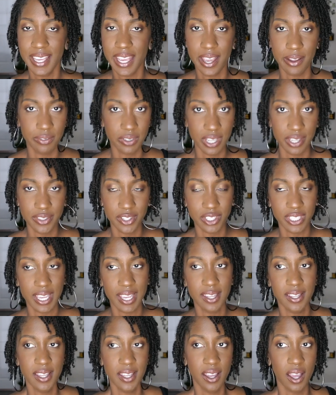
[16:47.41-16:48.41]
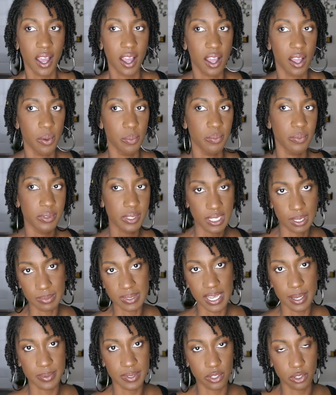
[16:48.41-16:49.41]
Every other day.
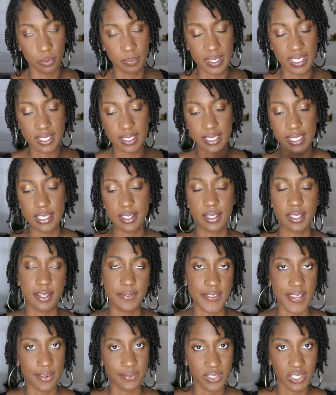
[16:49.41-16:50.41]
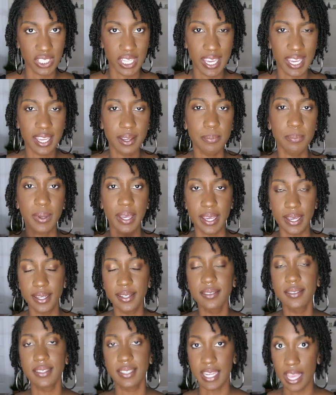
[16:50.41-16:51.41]
Sometimes it'll be stints of every day,
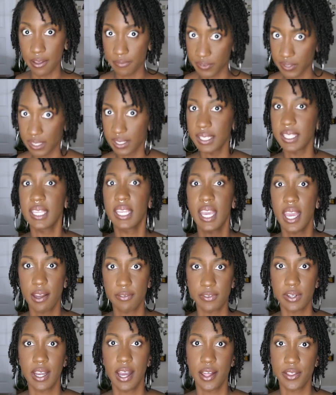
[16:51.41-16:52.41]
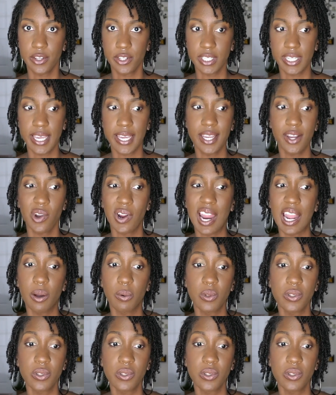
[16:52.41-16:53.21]
but definitely every other day, or I